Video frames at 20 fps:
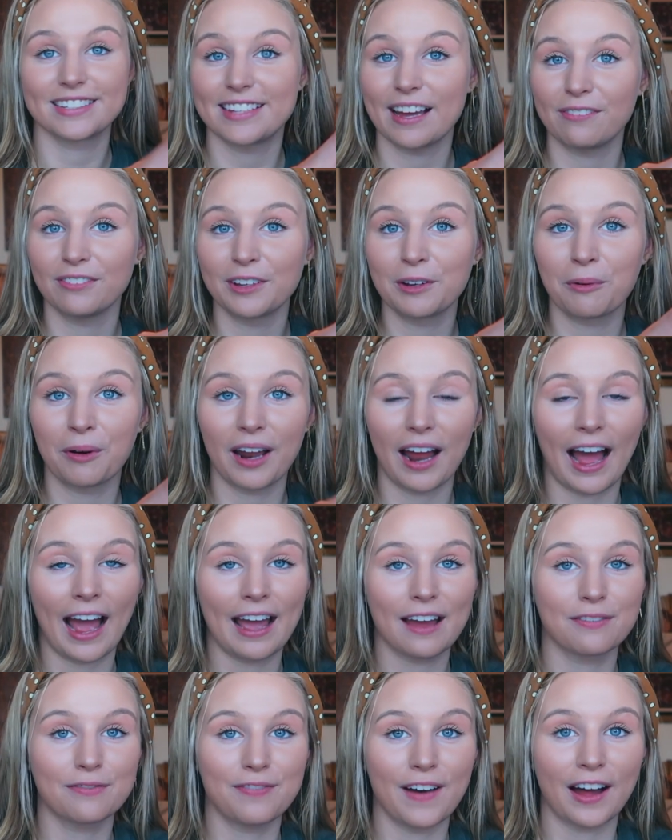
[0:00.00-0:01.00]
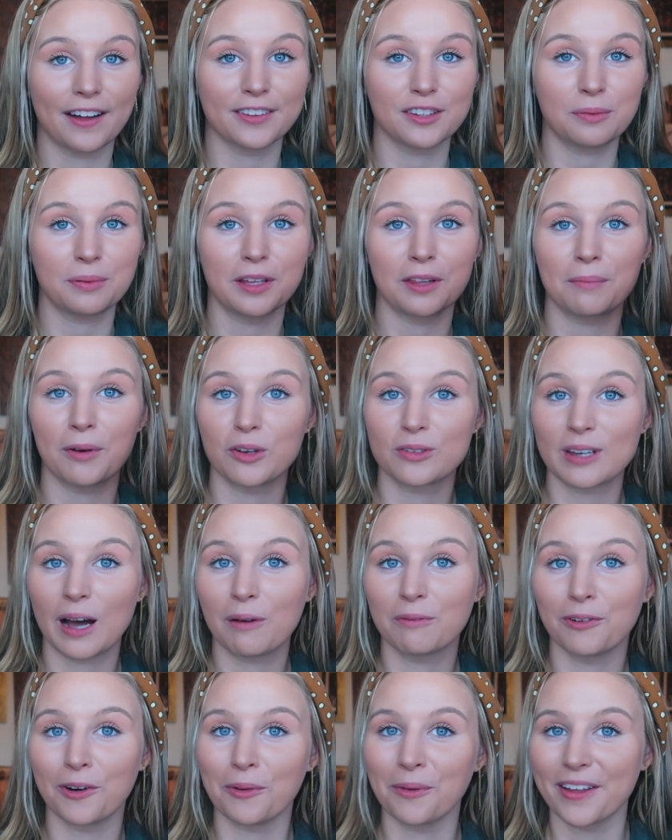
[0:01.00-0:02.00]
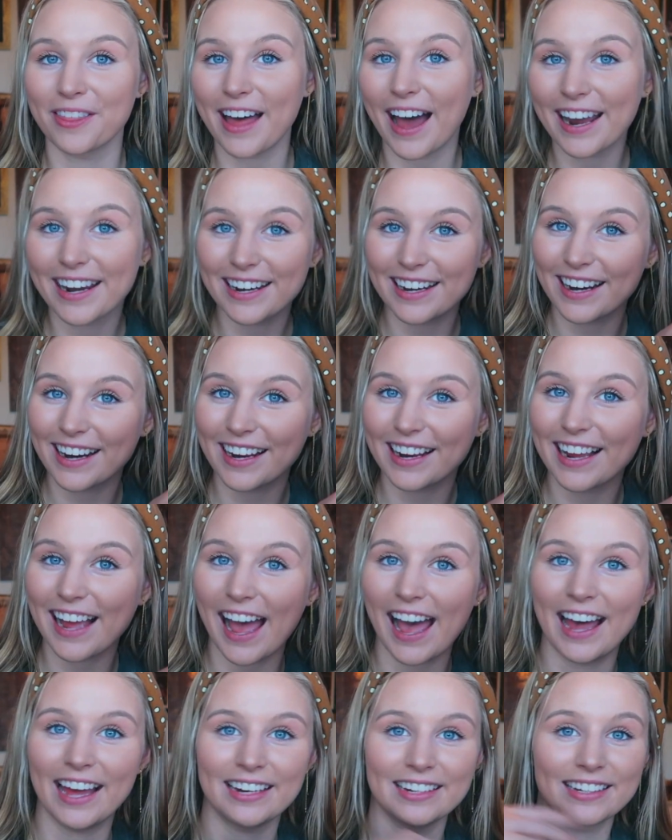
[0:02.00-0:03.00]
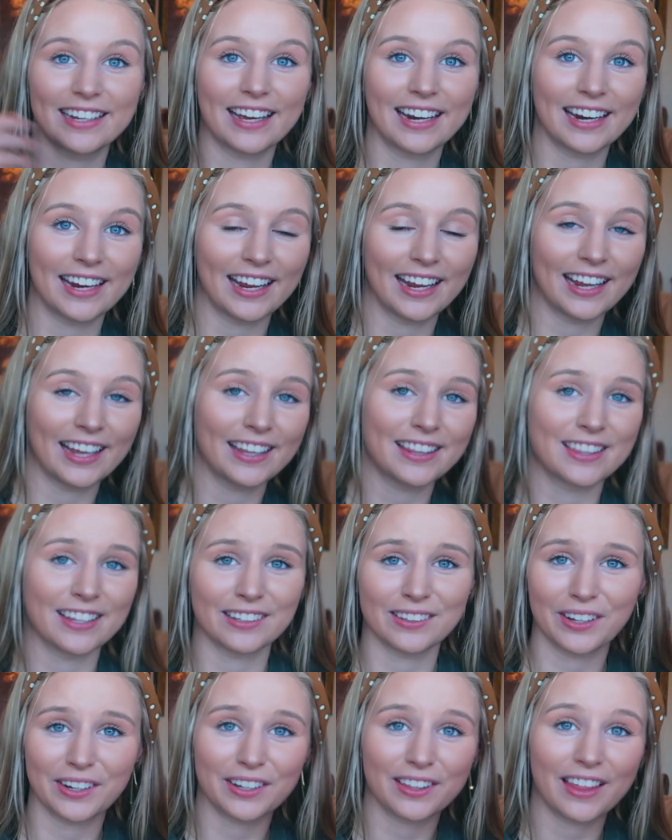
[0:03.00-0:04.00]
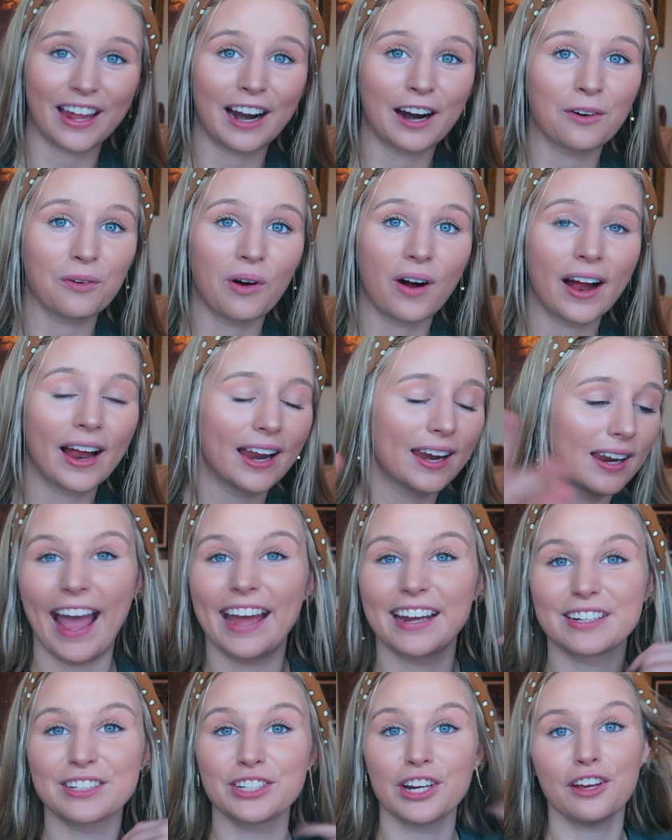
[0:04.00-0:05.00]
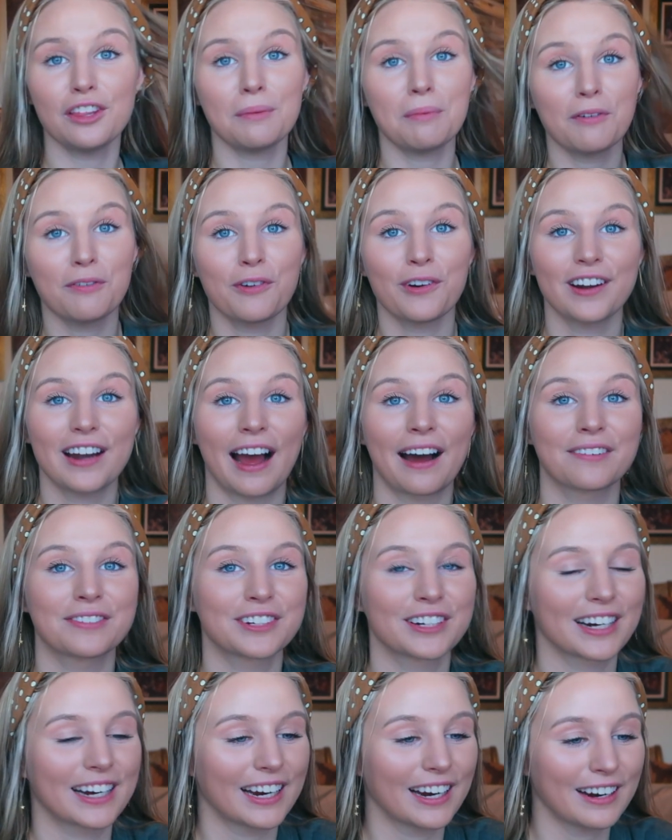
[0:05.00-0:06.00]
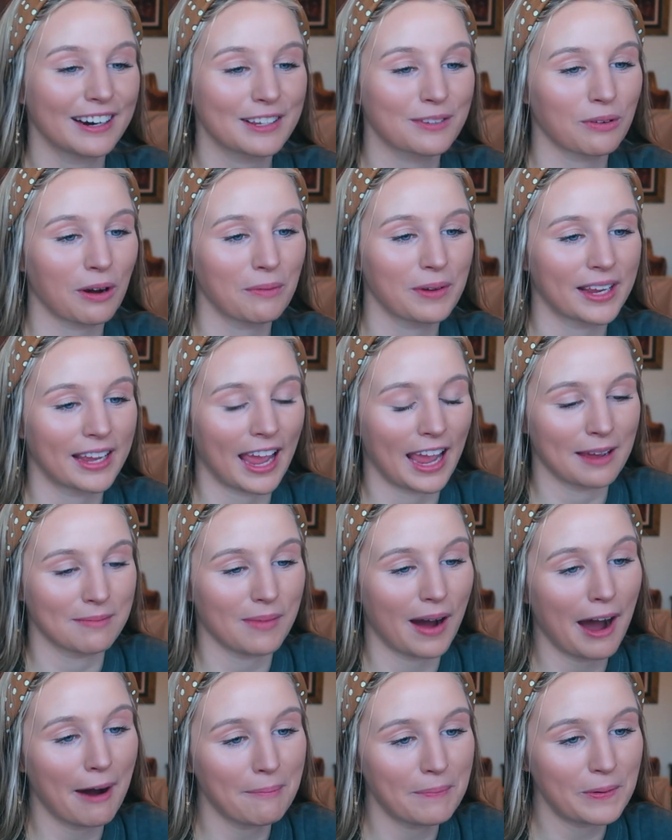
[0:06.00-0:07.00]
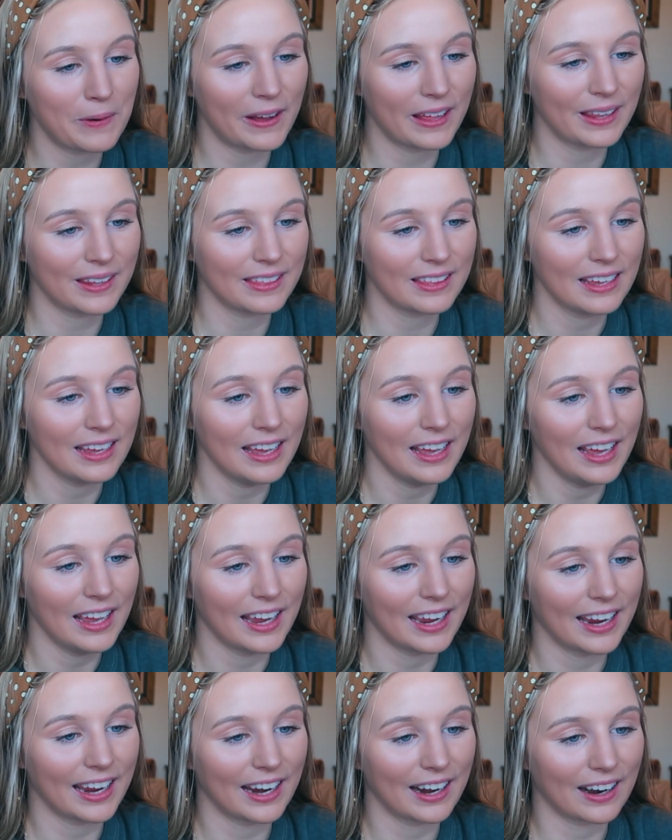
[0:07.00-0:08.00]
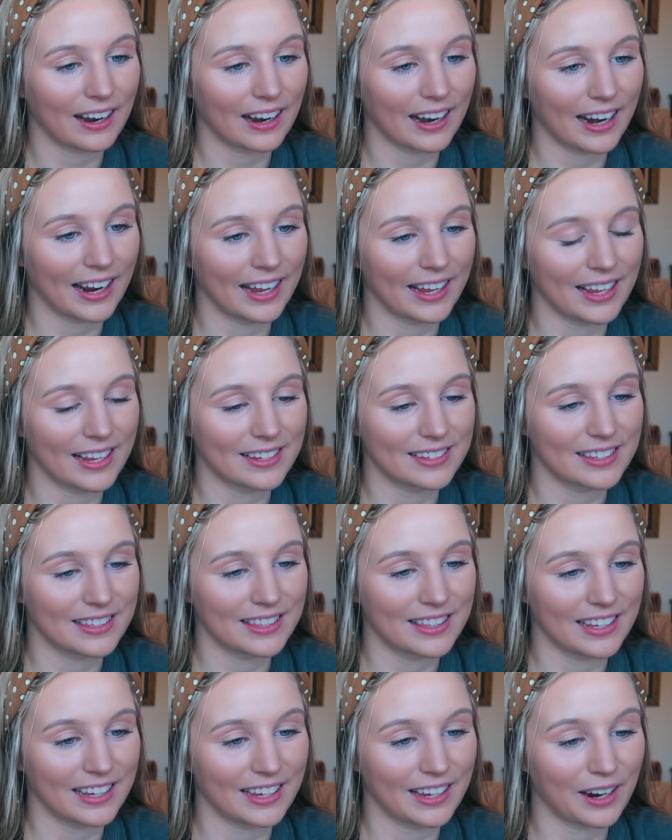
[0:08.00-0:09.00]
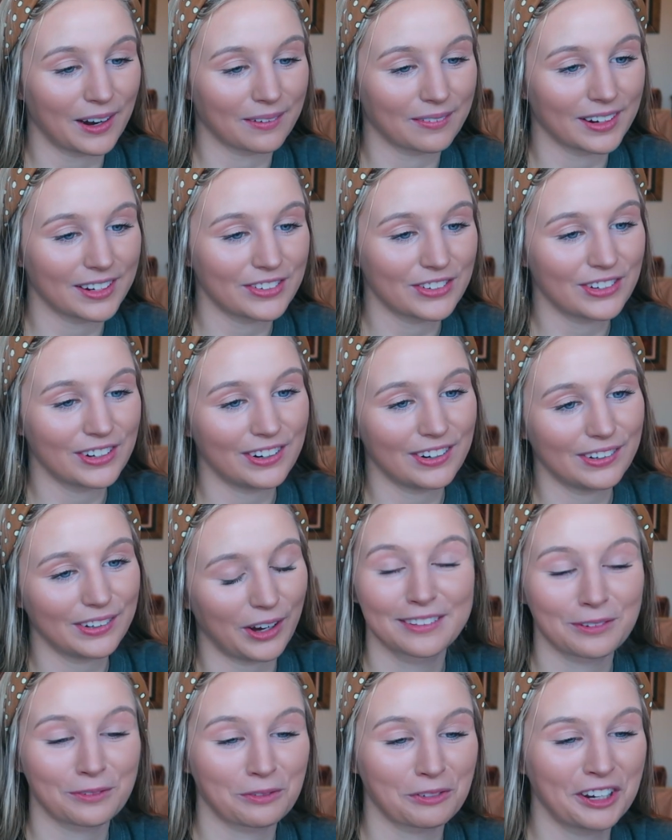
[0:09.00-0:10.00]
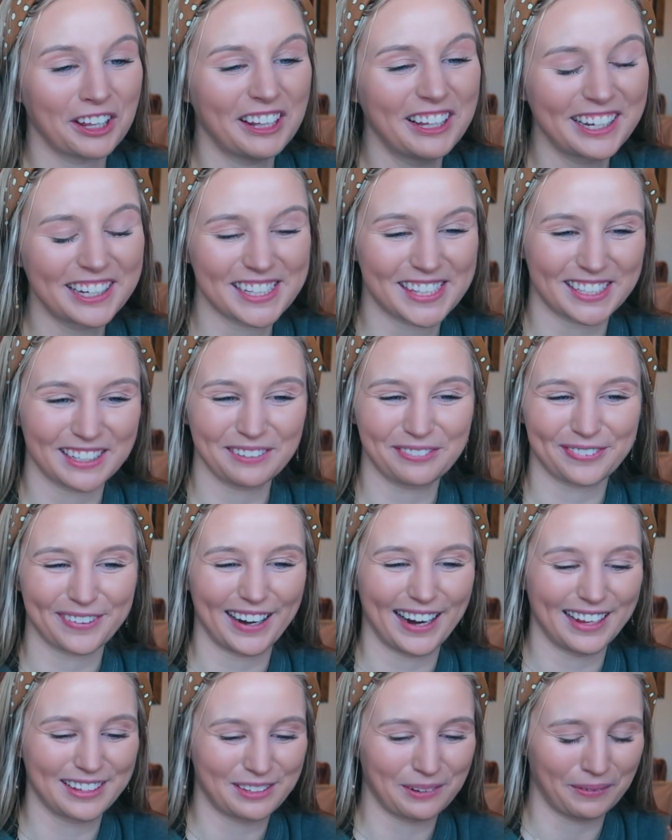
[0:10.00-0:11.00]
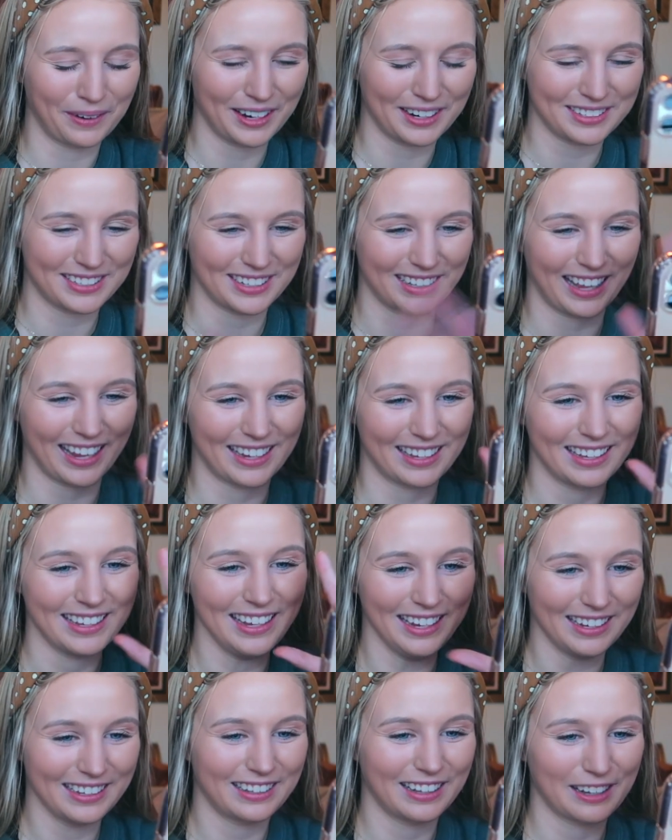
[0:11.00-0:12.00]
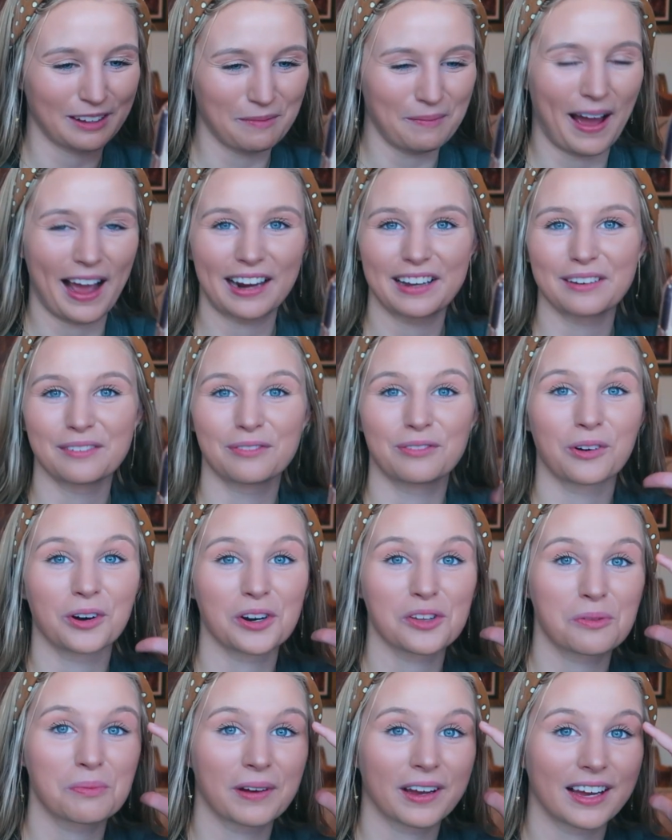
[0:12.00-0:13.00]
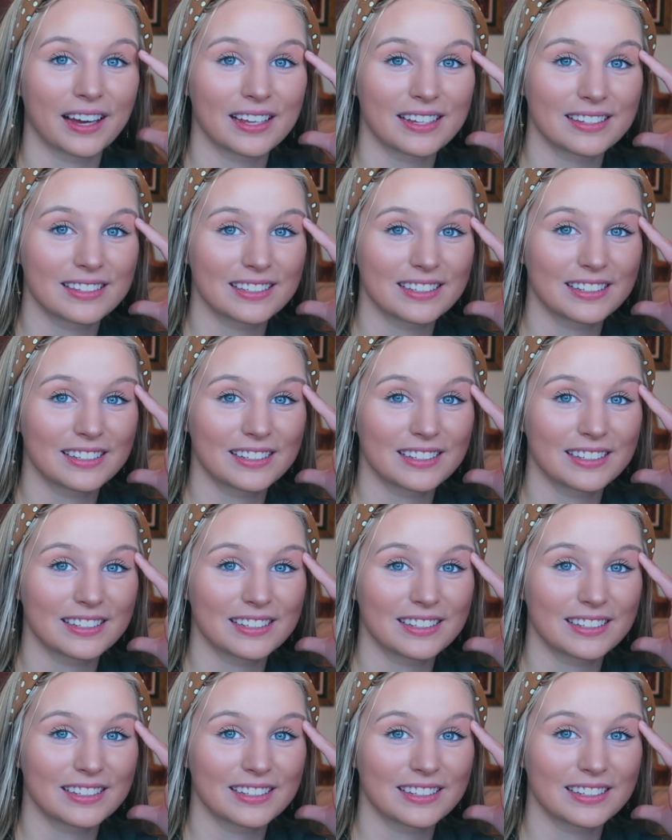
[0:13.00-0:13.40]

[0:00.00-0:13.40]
is definitely what I have found to be the most helpful with editing and getting the look that I want. And to show you the before and after, here is what we came up with. Here is the original. It's really different. It's weird to like click back and forth because